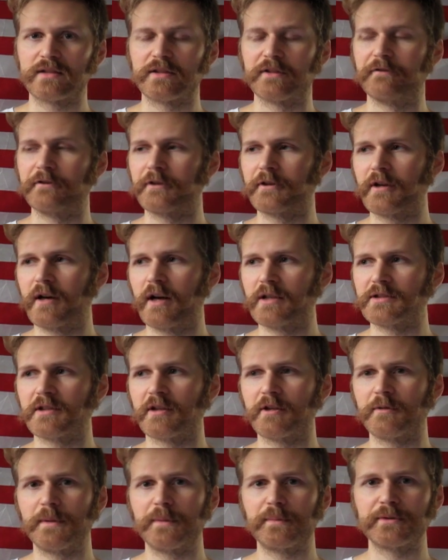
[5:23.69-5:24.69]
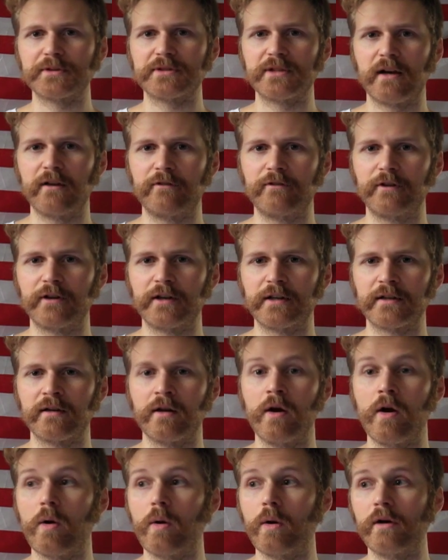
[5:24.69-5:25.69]
If you're causing other people suffering,
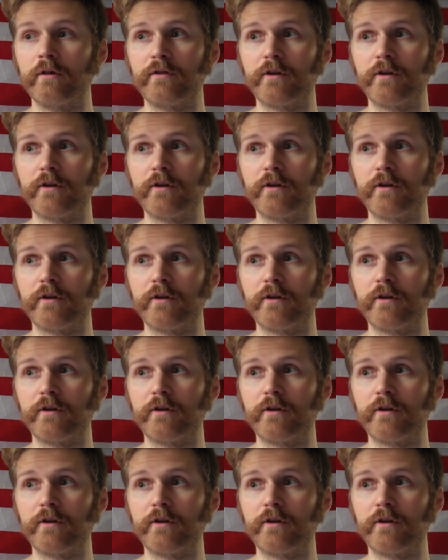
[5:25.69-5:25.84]
or if